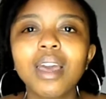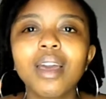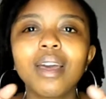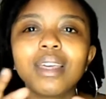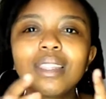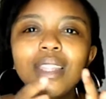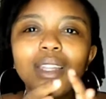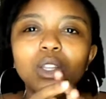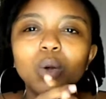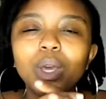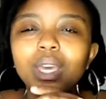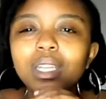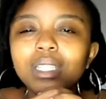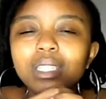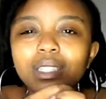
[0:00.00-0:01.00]
and then your
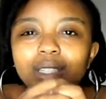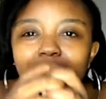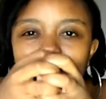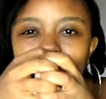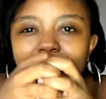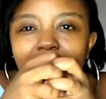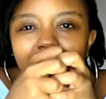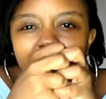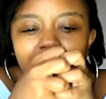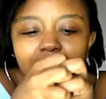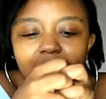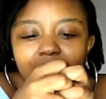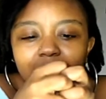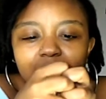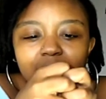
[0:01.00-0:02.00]
hairs just
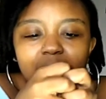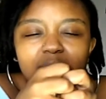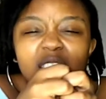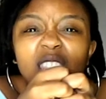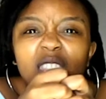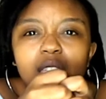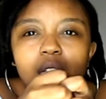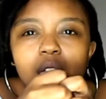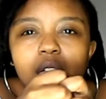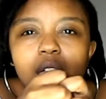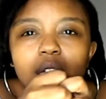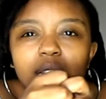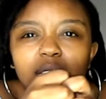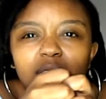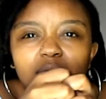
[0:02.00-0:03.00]
sit there
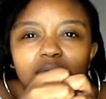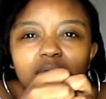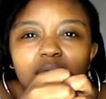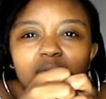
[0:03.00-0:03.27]
and just,